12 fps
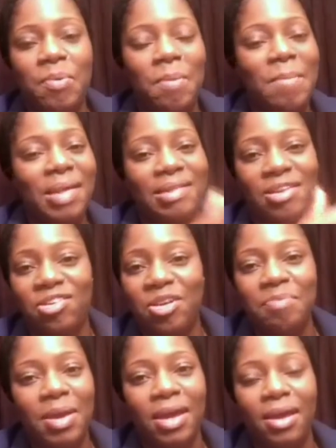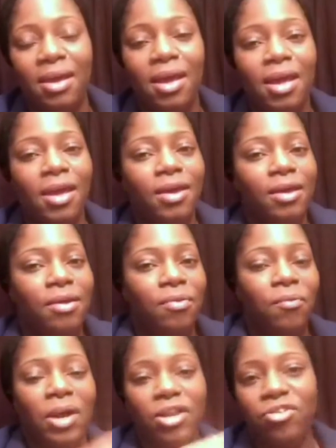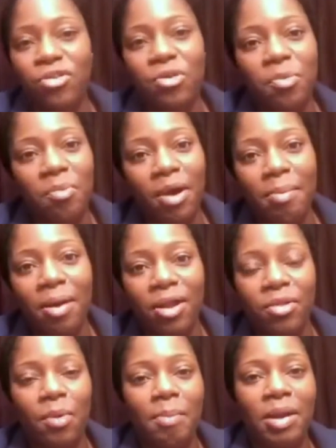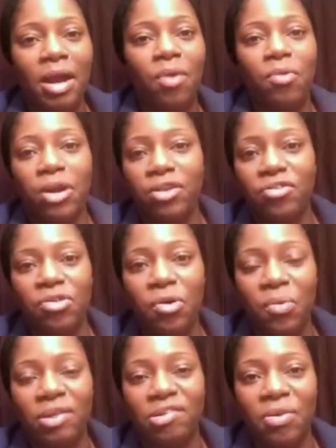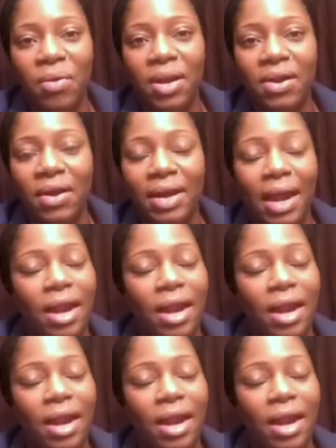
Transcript: messaging me, wanting to know more about the webinar, wanting to know what's going on, and I